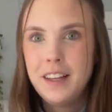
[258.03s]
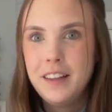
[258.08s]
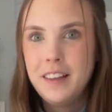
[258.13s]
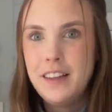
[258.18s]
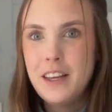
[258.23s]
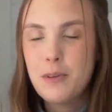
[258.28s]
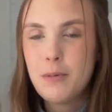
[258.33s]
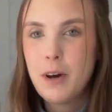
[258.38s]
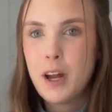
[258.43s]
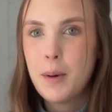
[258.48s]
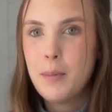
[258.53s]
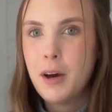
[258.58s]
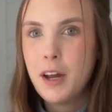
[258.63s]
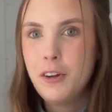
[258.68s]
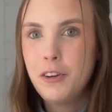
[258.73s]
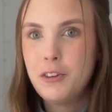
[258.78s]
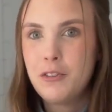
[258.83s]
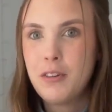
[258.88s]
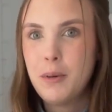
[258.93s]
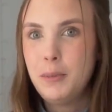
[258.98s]
This water bottle
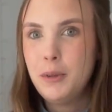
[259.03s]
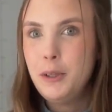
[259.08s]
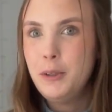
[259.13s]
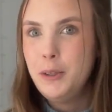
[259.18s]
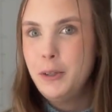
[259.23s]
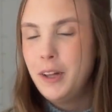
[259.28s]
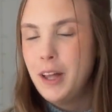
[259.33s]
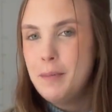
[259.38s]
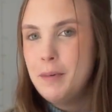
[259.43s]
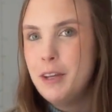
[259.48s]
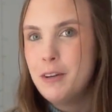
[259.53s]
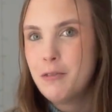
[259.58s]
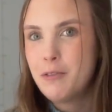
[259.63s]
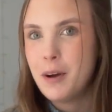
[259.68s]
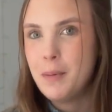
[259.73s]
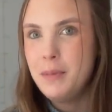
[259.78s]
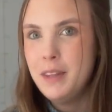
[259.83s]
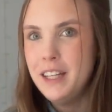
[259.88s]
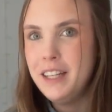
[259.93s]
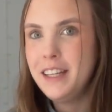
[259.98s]
is from Lululemon
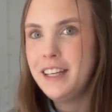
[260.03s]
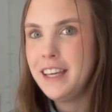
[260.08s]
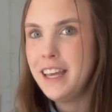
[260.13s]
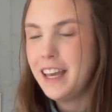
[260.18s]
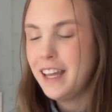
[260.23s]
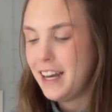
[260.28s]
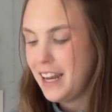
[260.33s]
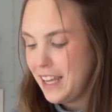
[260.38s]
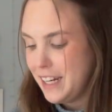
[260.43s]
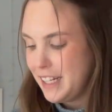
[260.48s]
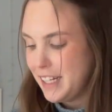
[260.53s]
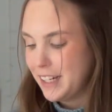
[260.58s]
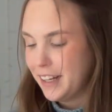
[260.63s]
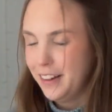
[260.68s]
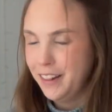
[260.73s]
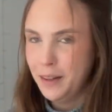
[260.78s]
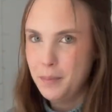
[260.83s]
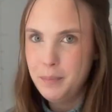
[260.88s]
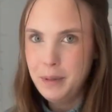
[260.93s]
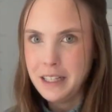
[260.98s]
from the Canadian
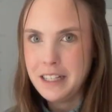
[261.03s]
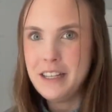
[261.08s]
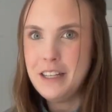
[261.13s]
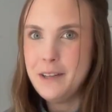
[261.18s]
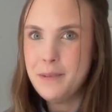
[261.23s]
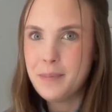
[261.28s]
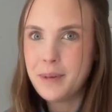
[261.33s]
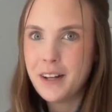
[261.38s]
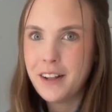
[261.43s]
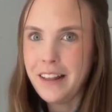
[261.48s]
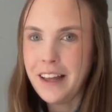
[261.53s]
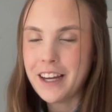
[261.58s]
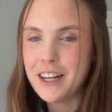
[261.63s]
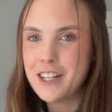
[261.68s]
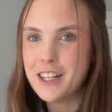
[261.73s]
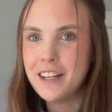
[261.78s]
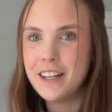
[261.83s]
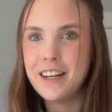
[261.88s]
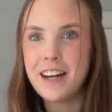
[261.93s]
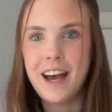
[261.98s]
Olympic Team
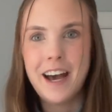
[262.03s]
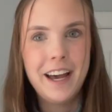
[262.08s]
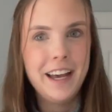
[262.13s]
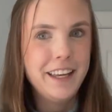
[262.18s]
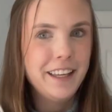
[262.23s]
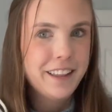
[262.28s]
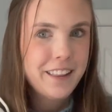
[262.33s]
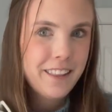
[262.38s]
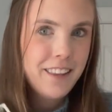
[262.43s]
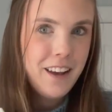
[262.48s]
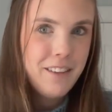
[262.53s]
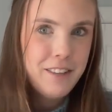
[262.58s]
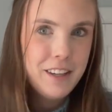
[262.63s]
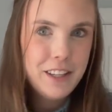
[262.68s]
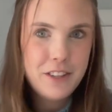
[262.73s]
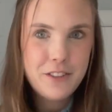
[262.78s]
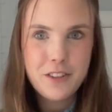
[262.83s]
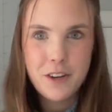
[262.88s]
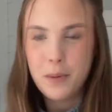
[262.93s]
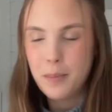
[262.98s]
collection. I love it
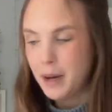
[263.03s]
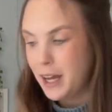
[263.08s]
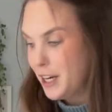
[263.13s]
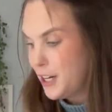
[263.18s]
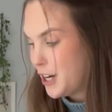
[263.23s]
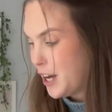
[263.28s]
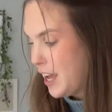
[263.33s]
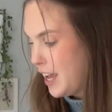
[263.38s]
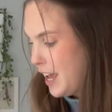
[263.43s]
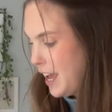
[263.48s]
so much.